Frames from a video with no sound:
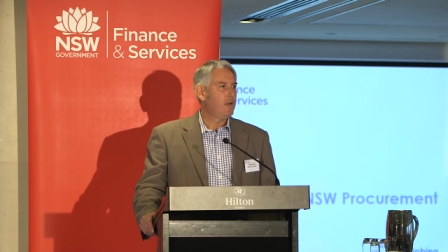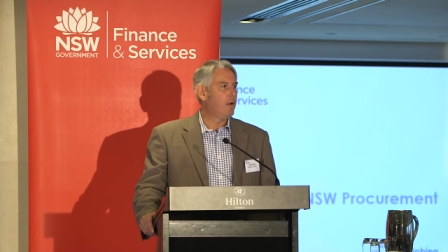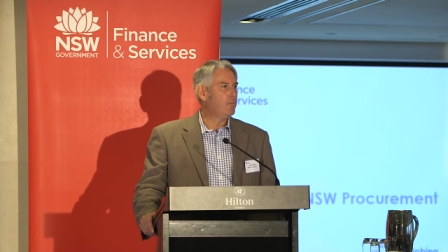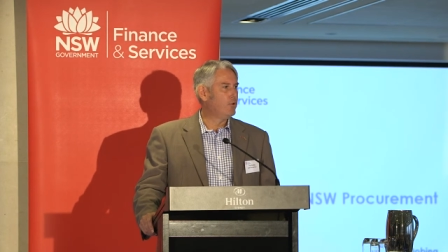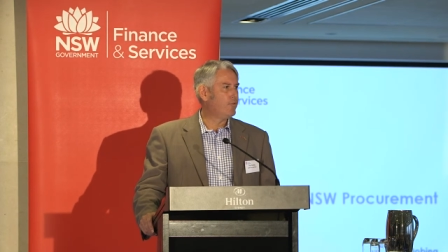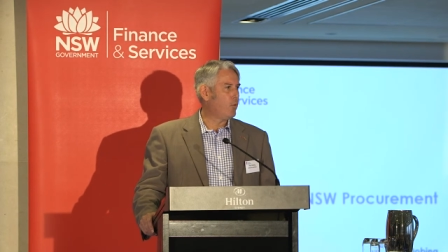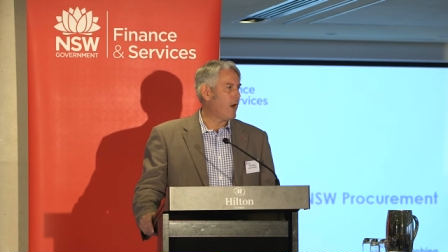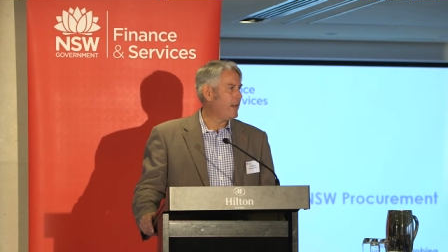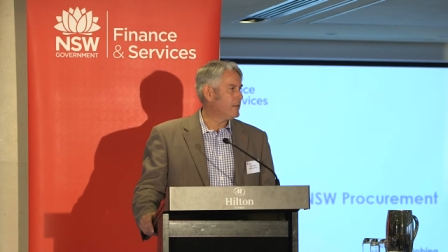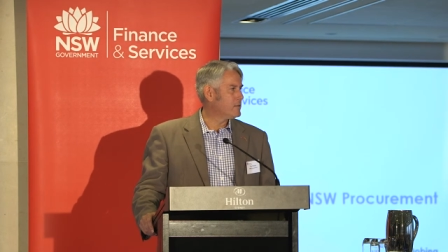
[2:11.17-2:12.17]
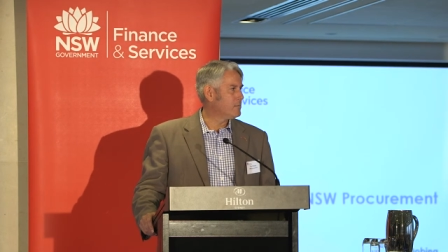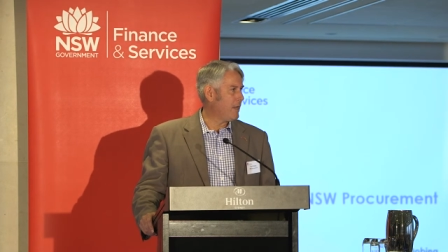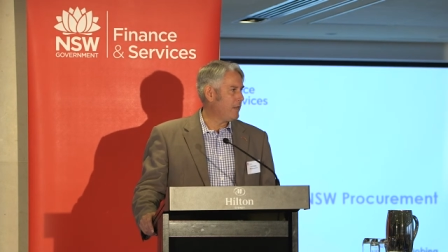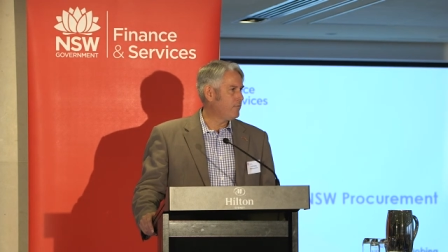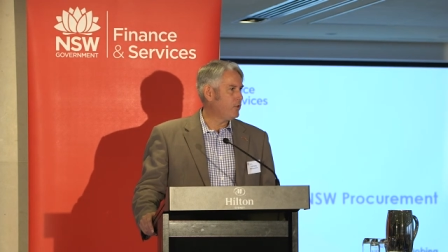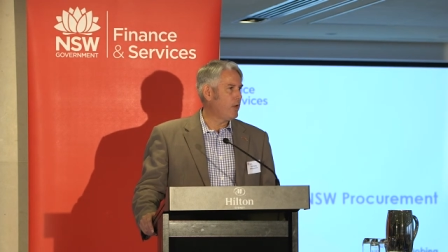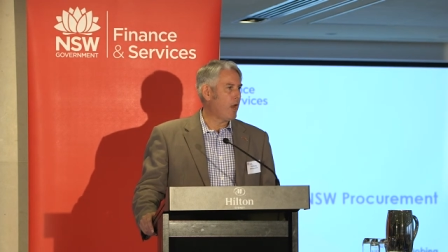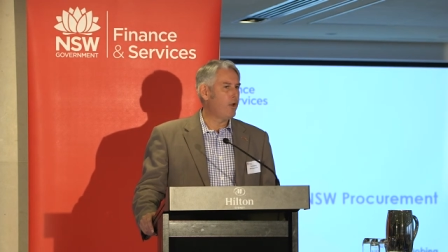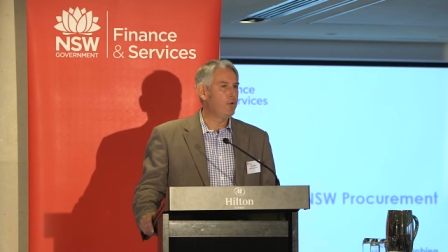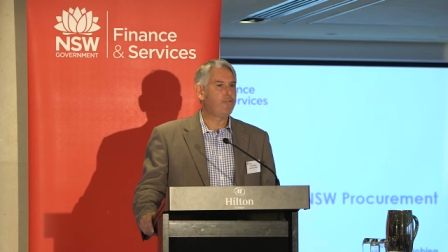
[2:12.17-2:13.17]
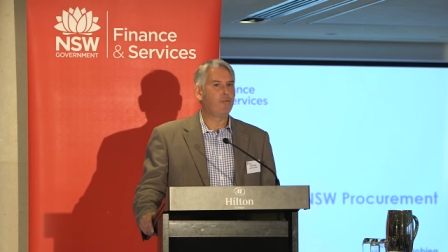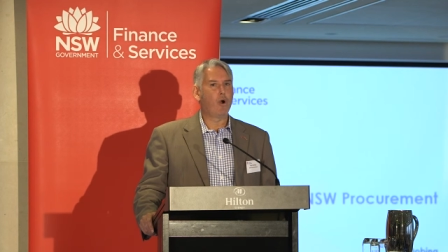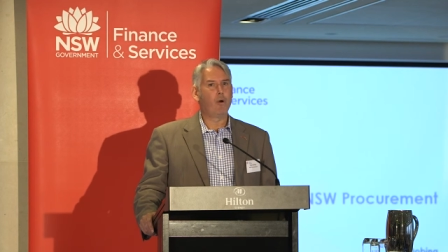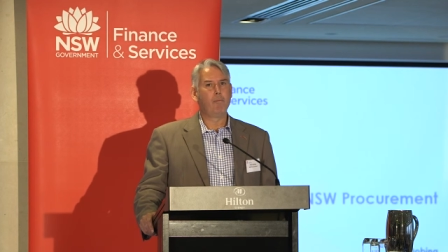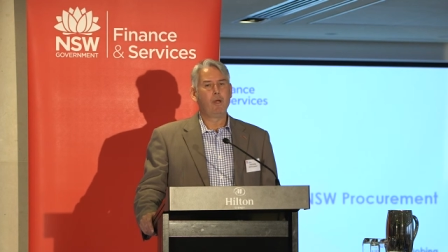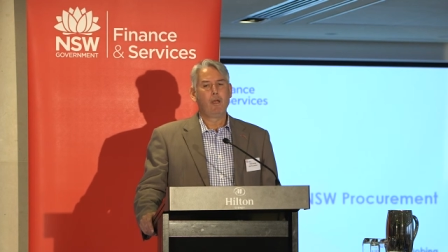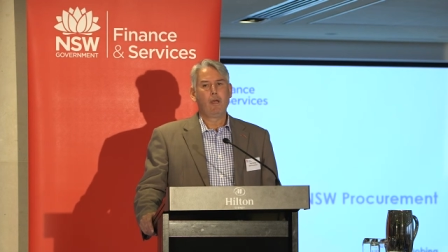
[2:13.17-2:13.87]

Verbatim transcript: a move away, as many of you know, from